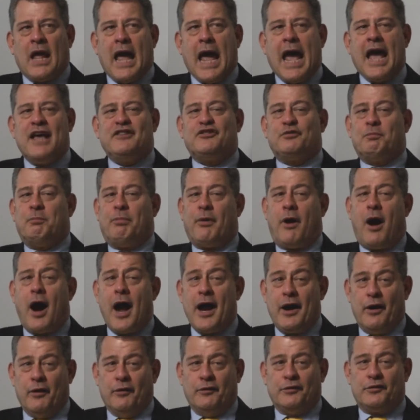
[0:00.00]
As
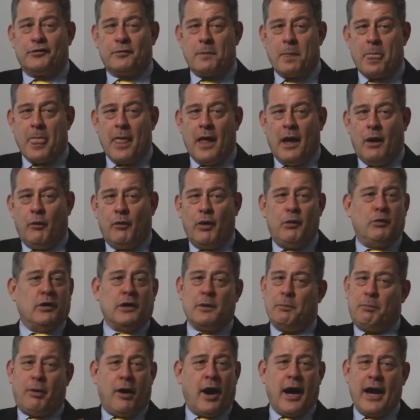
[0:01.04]
buyers, we
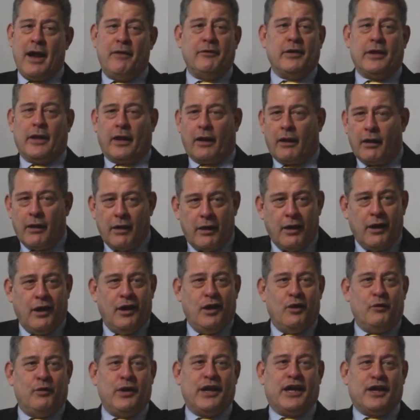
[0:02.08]
want to buy everything.
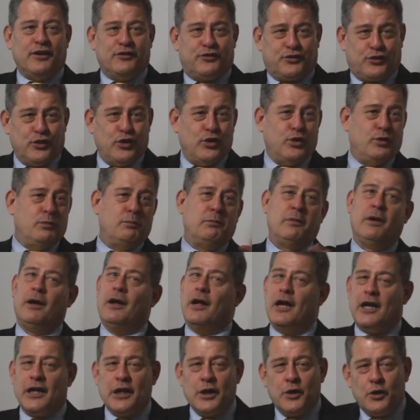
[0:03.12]
We consume
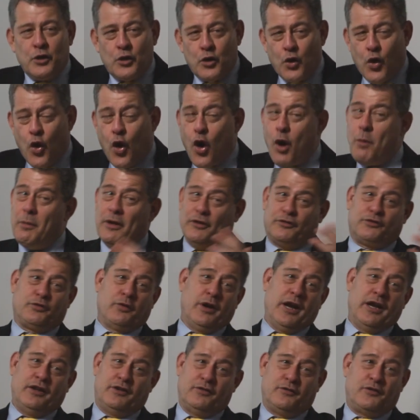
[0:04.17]
an enormous
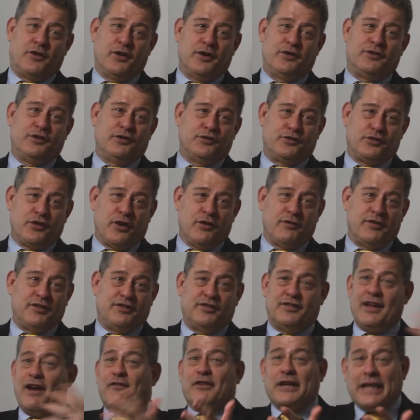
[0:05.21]
range of goods and
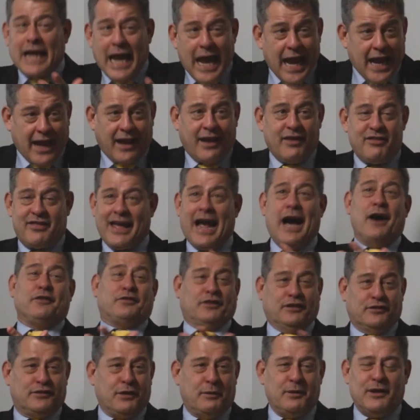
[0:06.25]
services every day,
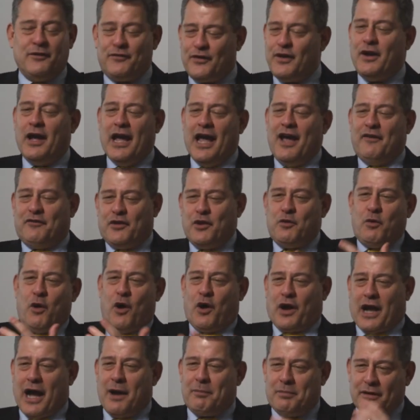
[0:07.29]
thousands. I mean, if you
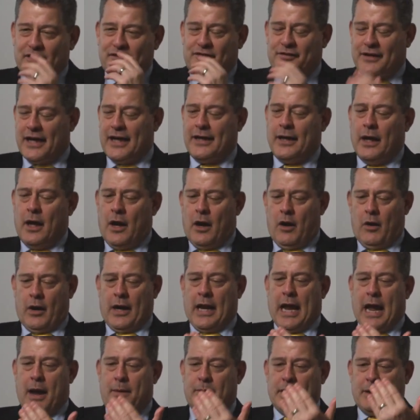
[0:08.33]
woke up and said, all
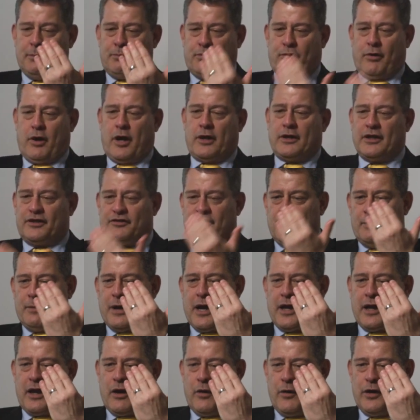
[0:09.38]
right, how many products am
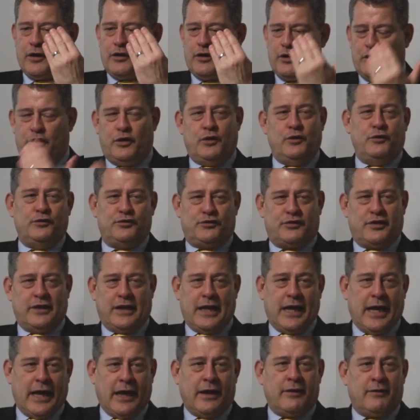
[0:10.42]
I going to use
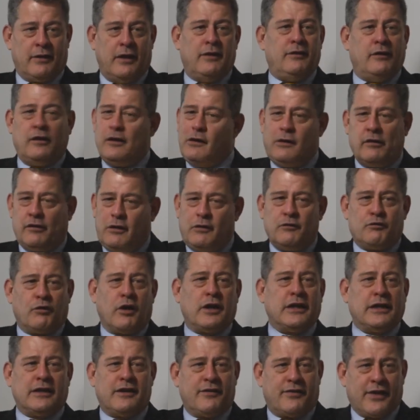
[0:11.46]
today? You'd
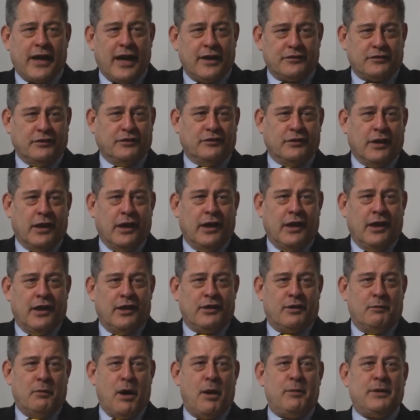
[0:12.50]
run into thousands.
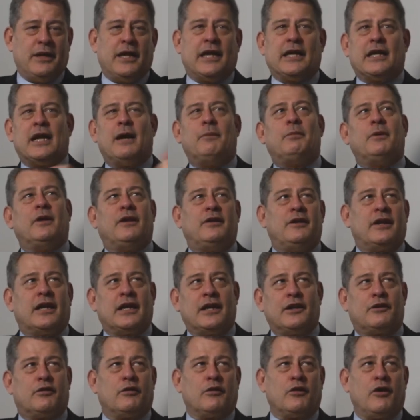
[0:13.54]
The moment you get up, you
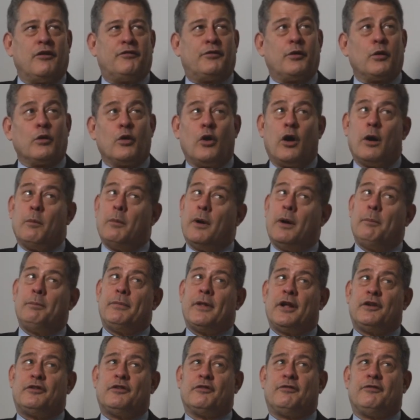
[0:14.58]
got to turn off your alarm up.
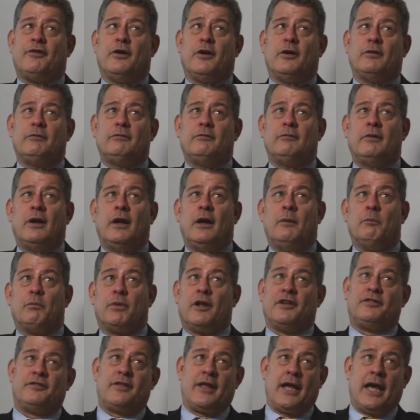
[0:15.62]
That's your phone,
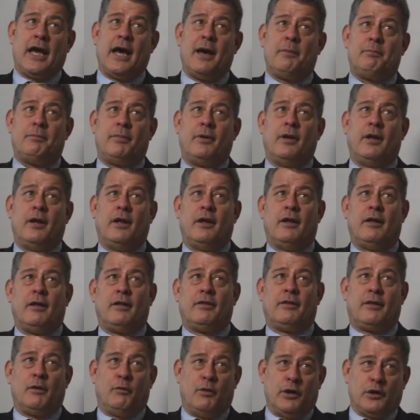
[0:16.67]
plus the app
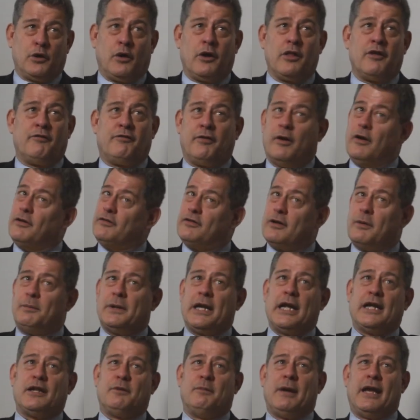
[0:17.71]
that went on the phone.
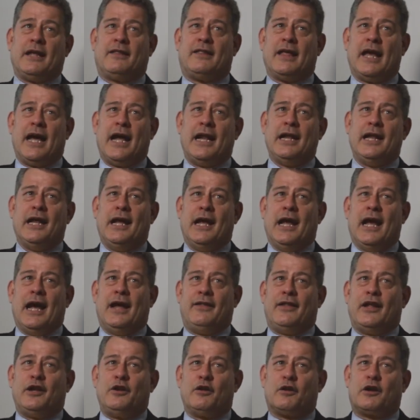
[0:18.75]
Somebody had to make that.
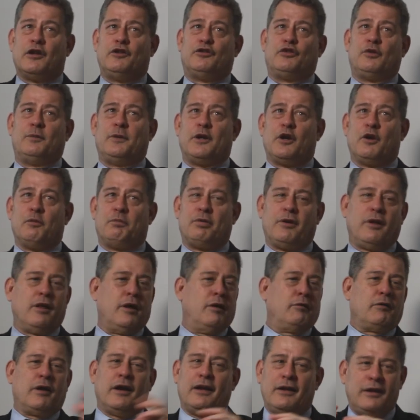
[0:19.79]
And then you're consuming your
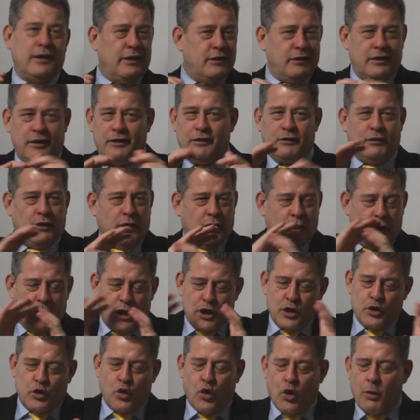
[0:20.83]
pillow, right?
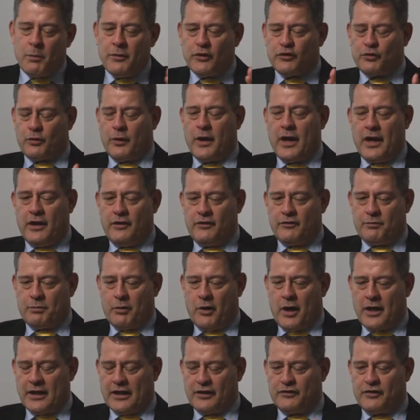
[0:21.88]
Enormous range of
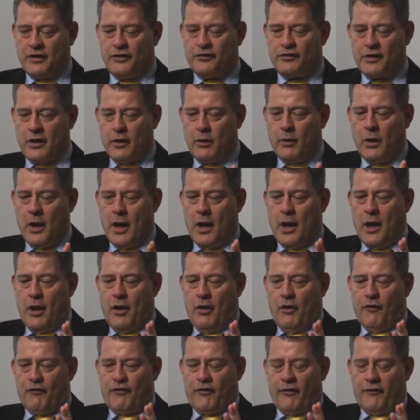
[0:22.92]
products. And so
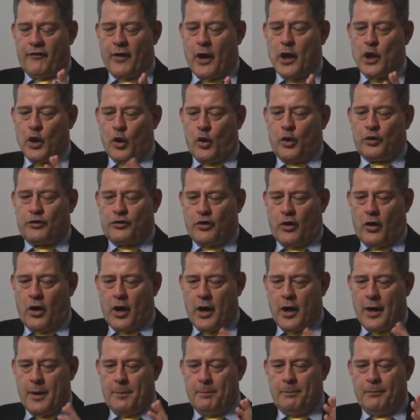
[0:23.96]
for a very long
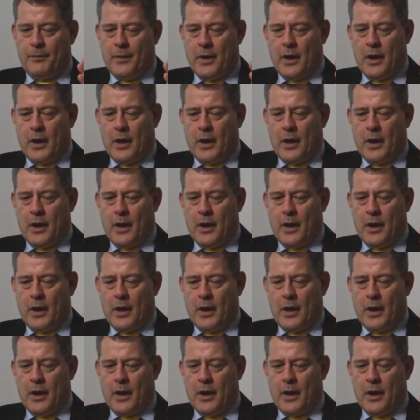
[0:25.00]
time,